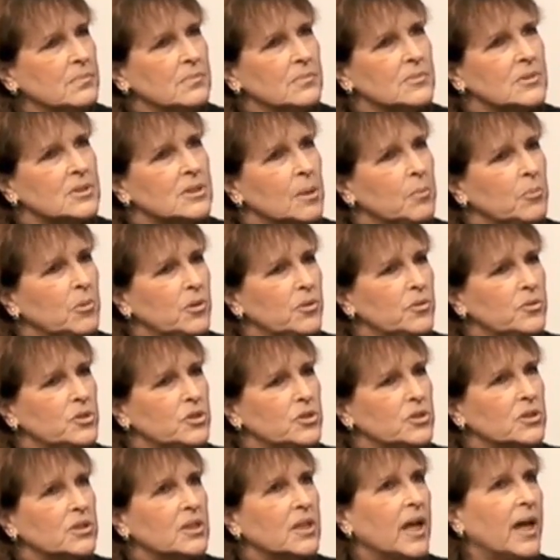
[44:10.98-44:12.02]
someone who
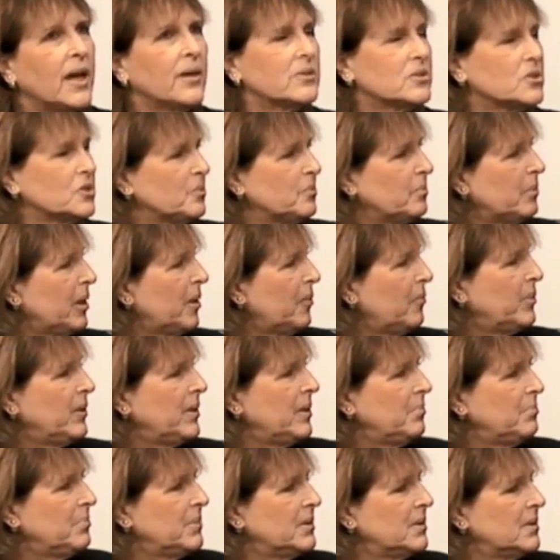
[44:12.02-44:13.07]
just cares about
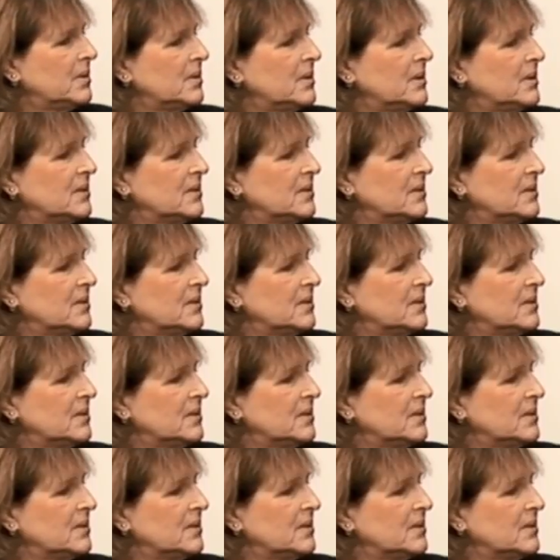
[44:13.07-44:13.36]
people